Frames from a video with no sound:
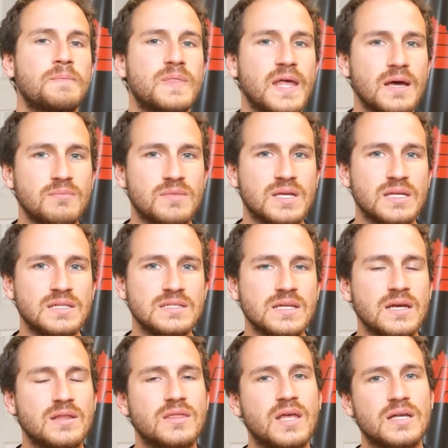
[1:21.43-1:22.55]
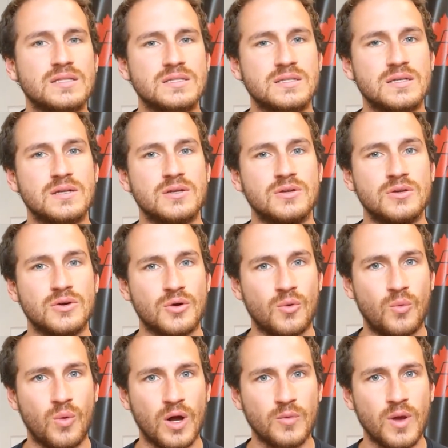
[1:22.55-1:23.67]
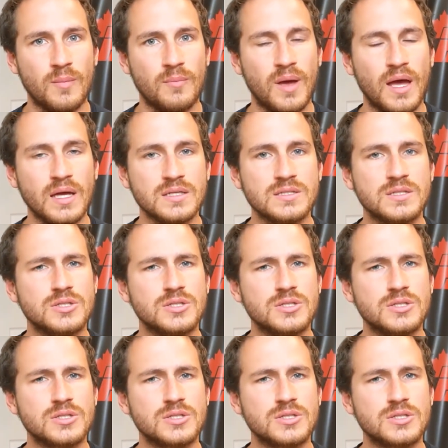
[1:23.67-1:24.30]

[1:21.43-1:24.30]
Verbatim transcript: That means that your one rep max